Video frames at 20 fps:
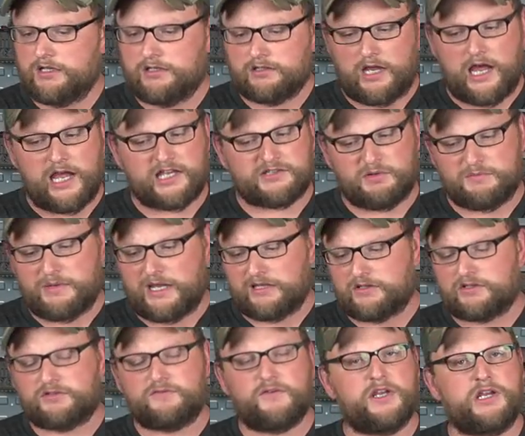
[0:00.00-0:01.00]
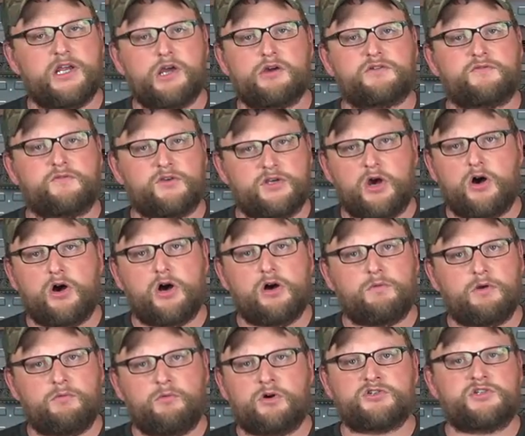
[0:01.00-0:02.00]
Guys, we make these videos for y'all.
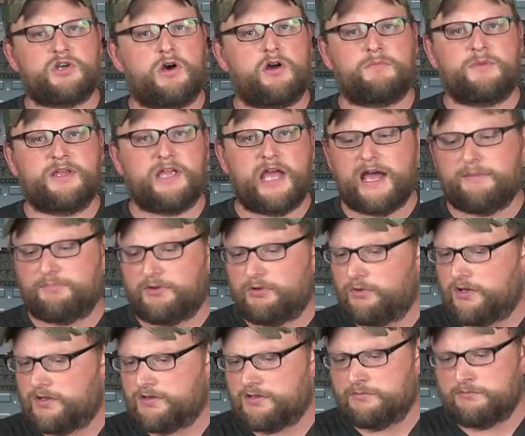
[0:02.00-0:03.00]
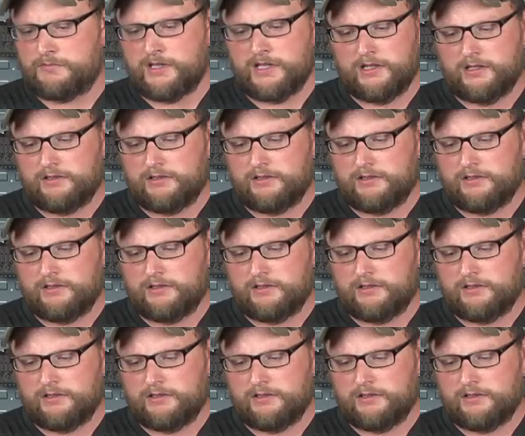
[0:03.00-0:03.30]
We want y'all to be happy with them.